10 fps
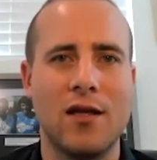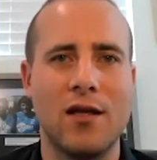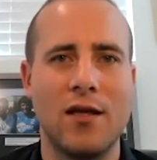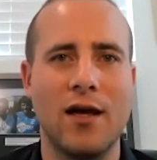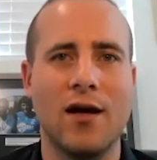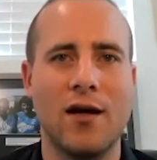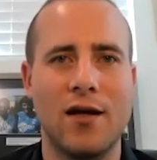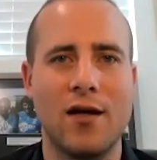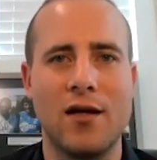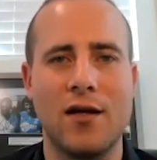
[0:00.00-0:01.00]

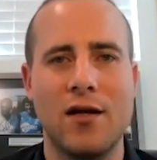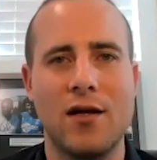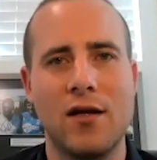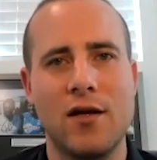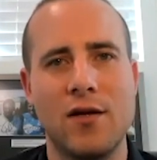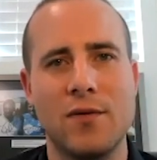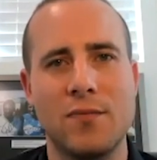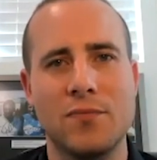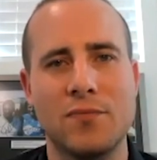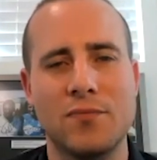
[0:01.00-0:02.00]

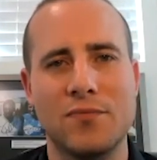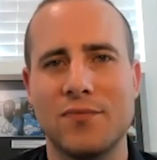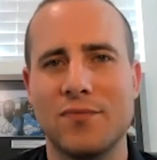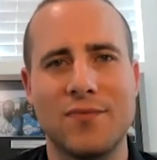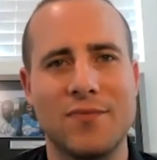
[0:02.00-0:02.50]
No words are spoken by the person on screen.